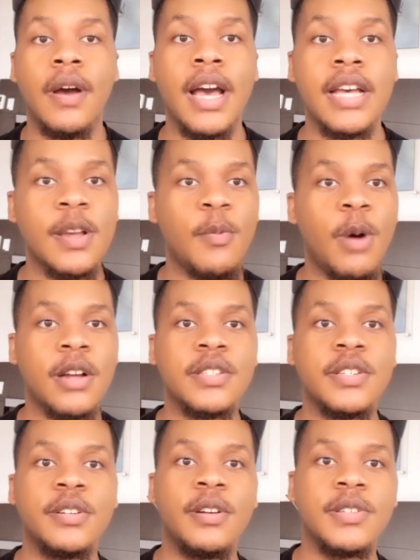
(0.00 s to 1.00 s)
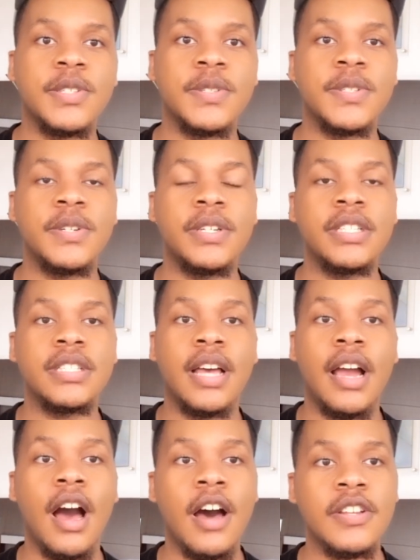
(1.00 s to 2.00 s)
So as I walked to the grocery store, it's
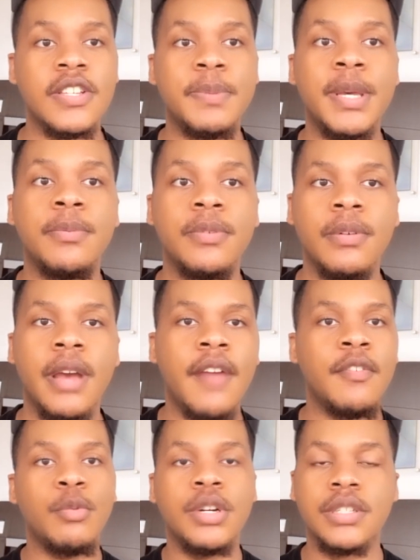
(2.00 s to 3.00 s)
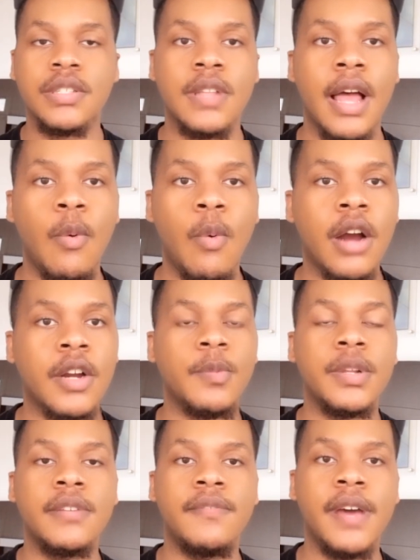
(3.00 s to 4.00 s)
like all these people, everyone's just like walking
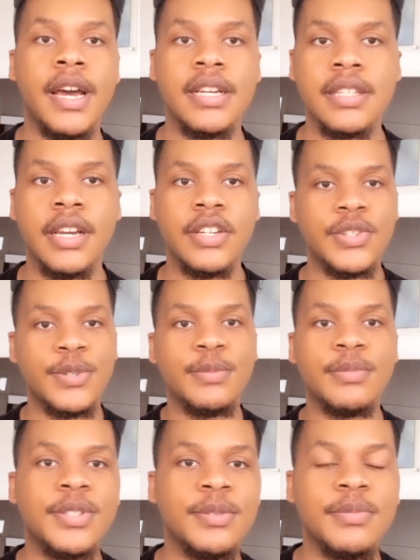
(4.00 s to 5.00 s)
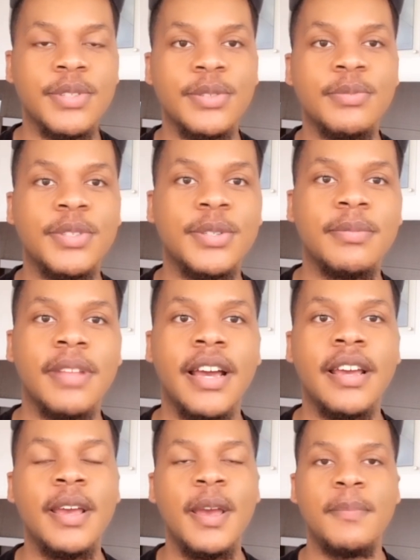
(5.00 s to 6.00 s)
really fast, like zoom, zoom, zoom, zoom.
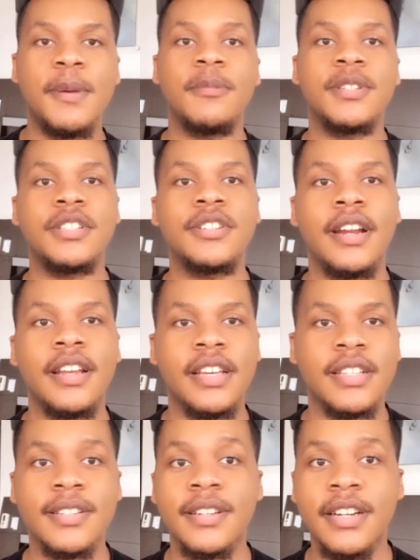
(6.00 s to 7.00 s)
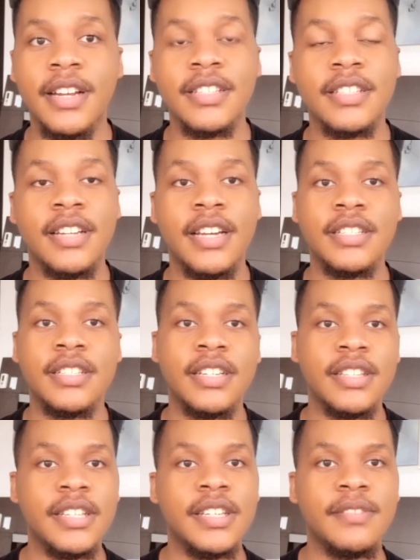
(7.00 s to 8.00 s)
Like people just trying to get to their destination
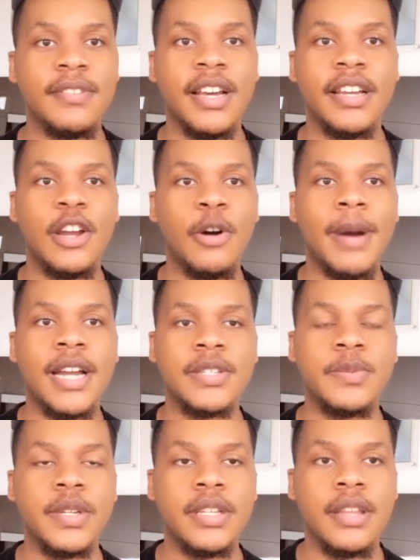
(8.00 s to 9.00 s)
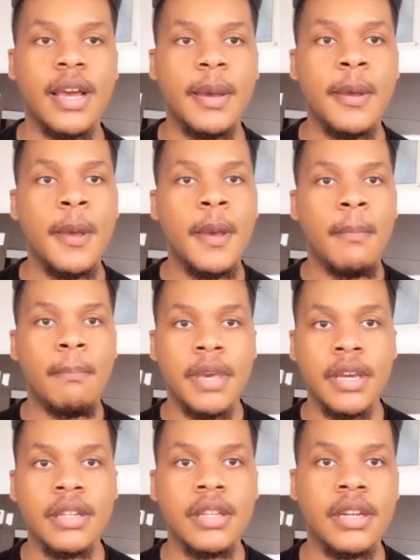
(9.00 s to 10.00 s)
and leave. Like nobody's really like
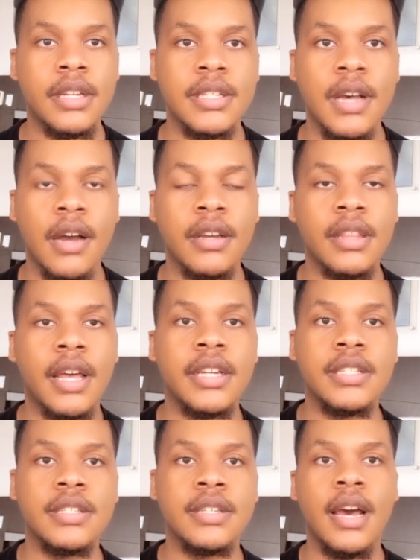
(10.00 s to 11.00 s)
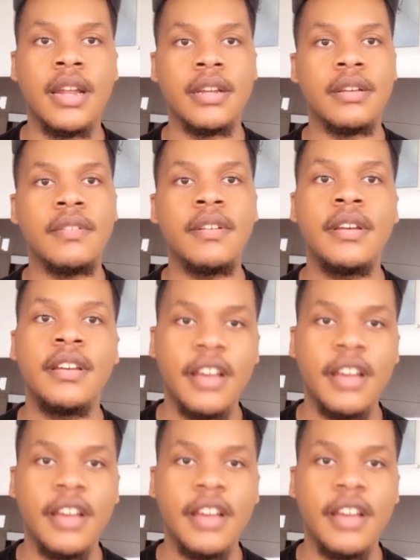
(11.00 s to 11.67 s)
mingling and talking. Like it's just kind of,